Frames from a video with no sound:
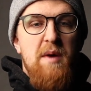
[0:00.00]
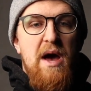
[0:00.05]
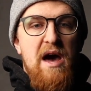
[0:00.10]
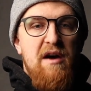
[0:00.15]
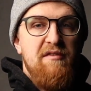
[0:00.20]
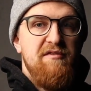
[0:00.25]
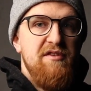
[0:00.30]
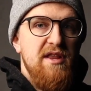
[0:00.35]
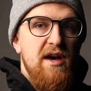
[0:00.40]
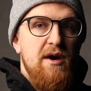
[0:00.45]
But
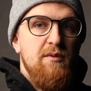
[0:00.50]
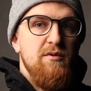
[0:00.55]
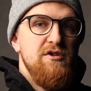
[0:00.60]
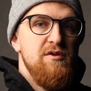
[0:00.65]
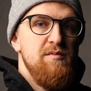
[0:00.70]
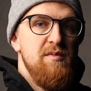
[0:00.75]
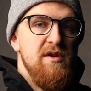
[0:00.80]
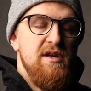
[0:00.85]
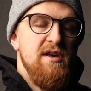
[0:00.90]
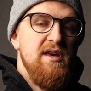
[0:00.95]
after that, we
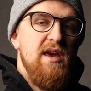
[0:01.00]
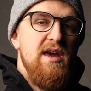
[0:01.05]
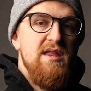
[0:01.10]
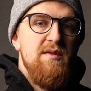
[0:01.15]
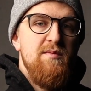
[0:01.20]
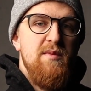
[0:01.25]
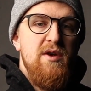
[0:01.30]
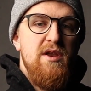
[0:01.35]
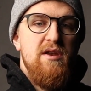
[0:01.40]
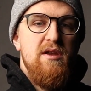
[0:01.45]
should be able to get
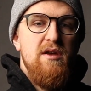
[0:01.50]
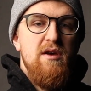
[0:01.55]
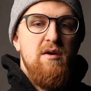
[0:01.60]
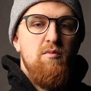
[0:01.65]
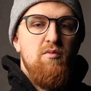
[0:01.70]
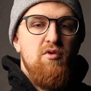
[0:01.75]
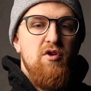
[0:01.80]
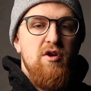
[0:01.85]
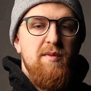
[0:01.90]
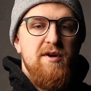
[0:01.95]
them in
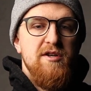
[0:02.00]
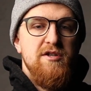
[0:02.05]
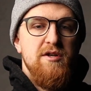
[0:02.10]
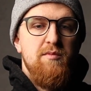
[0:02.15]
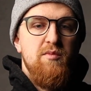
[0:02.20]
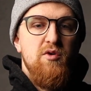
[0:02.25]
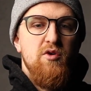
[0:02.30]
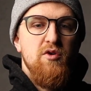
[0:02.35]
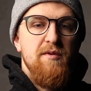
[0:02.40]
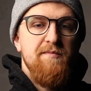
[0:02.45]
pretty much
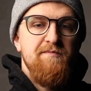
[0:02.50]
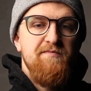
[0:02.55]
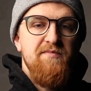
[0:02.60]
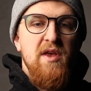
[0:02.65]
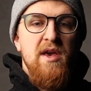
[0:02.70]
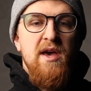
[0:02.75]
unbroken.